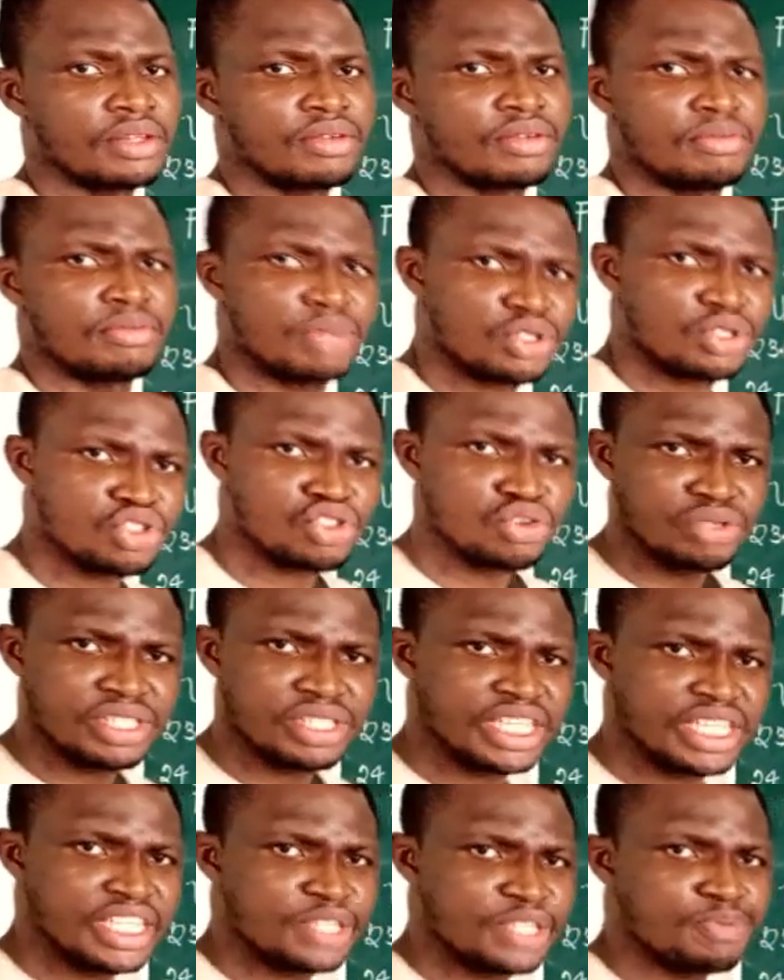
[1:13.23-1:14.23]
Or should
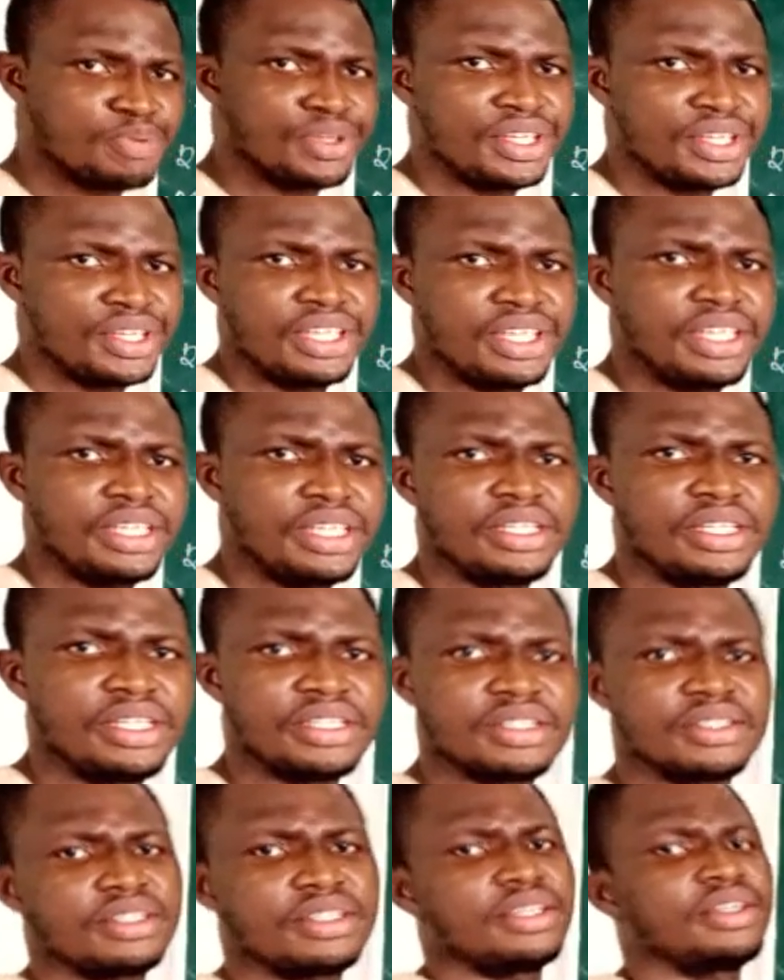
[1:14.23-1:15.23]
this be
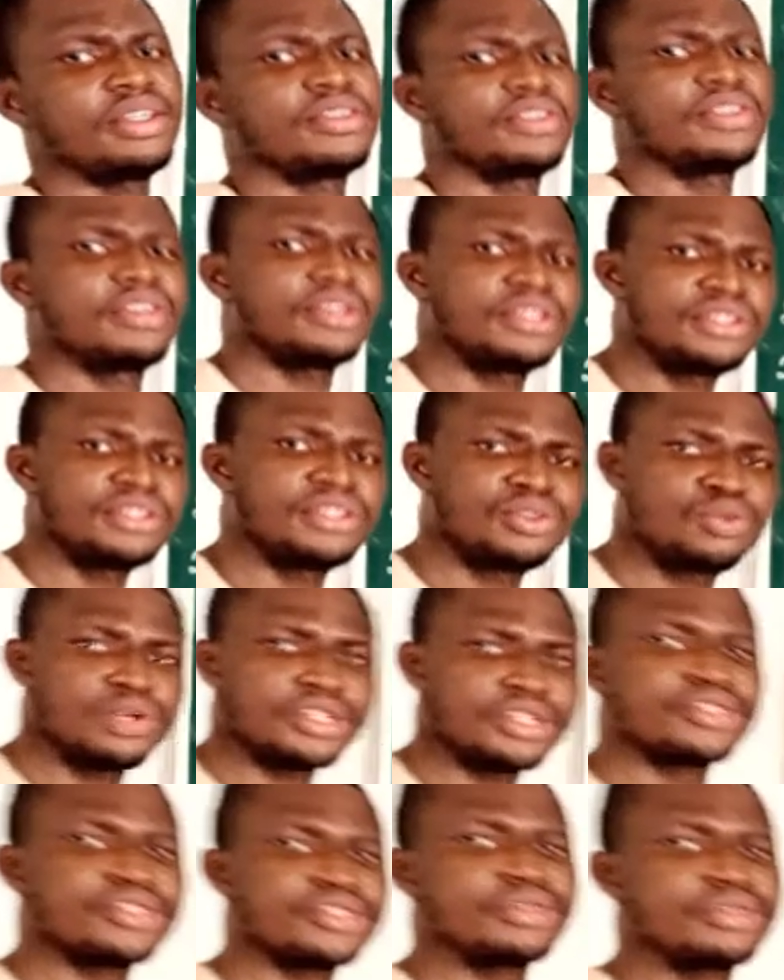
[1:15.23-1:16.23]
a theory
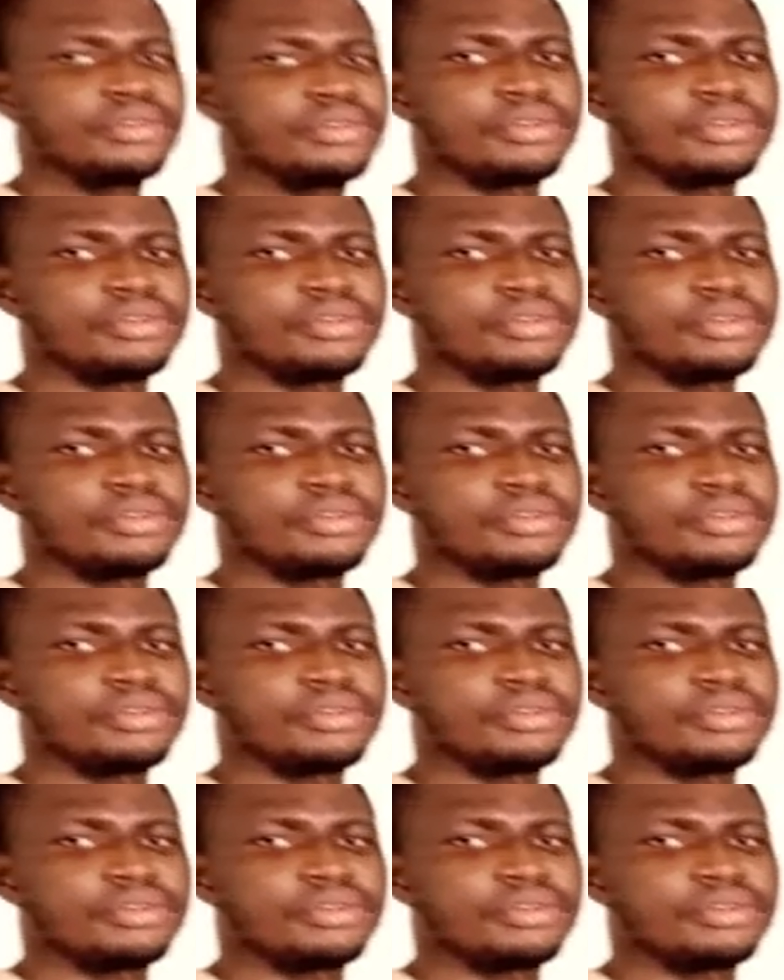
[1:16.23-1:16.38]
question?